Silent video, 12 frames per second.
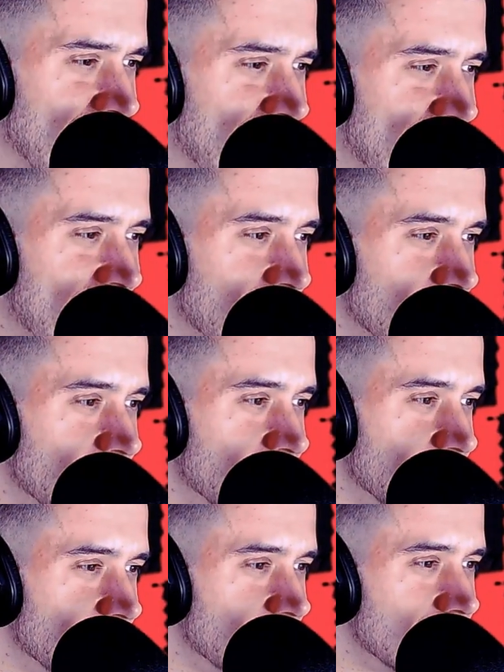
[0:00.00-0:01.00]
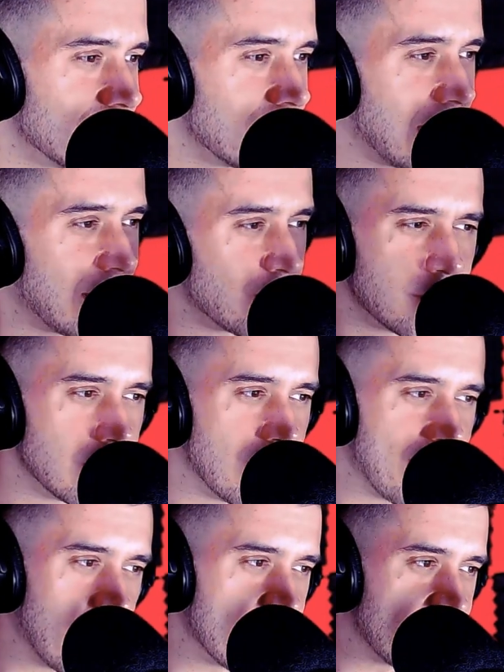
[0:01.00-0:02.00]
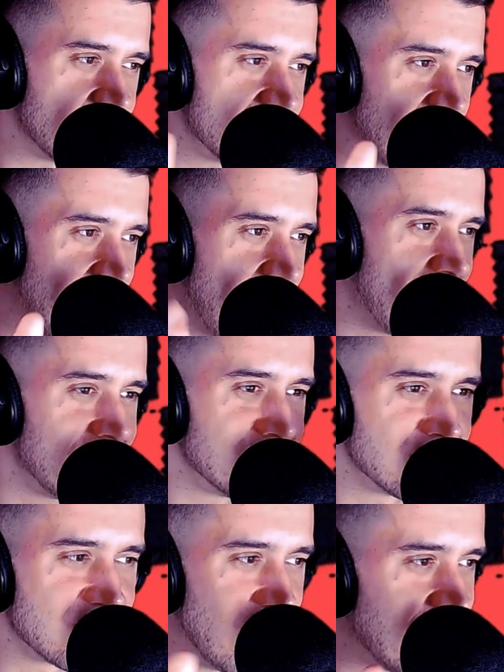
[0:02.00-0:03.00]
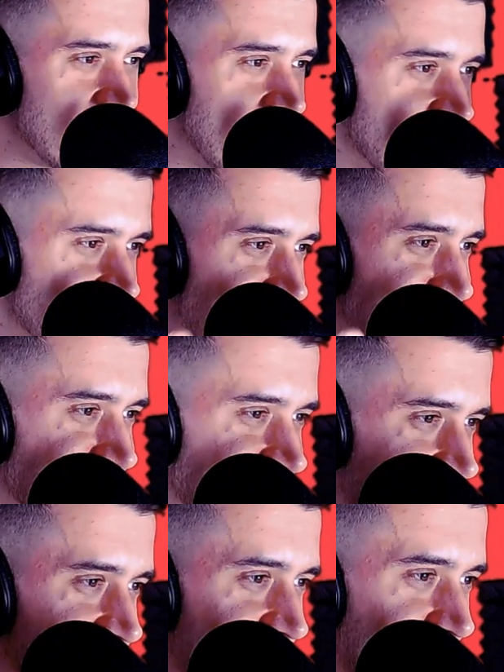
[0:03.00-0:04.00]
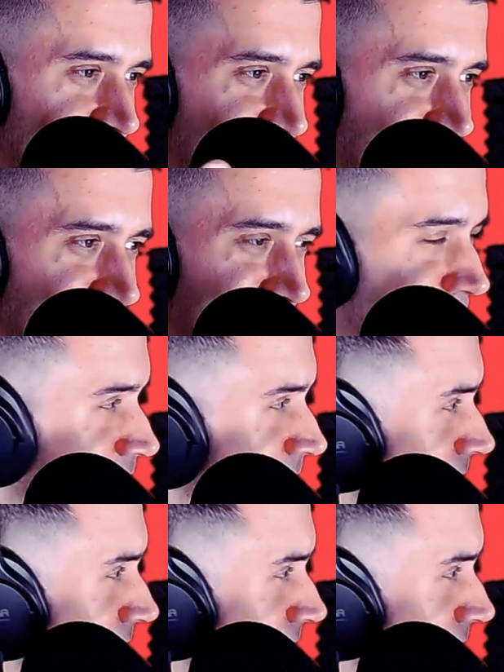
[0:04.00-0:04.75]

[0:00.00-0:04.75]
hear like without the guitar and sort of like dancey sort of thing.